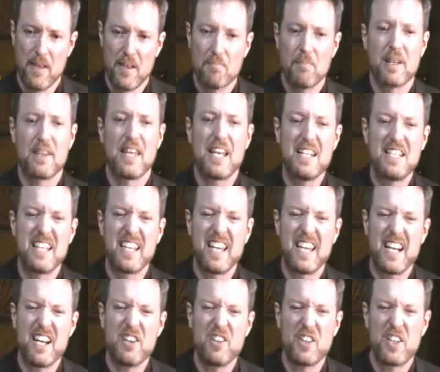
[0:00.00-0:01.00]
But then to get
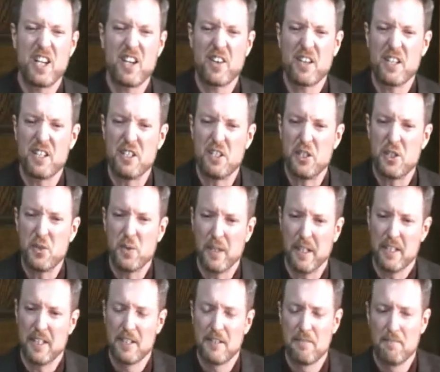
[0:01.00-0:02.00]
out there and do
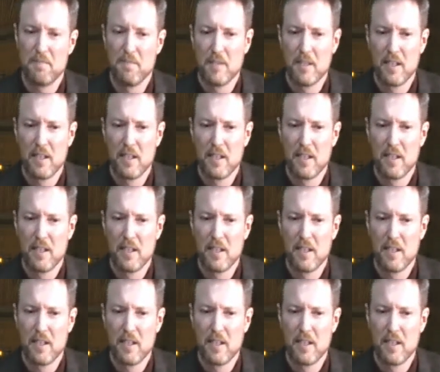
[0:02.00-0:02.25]
it.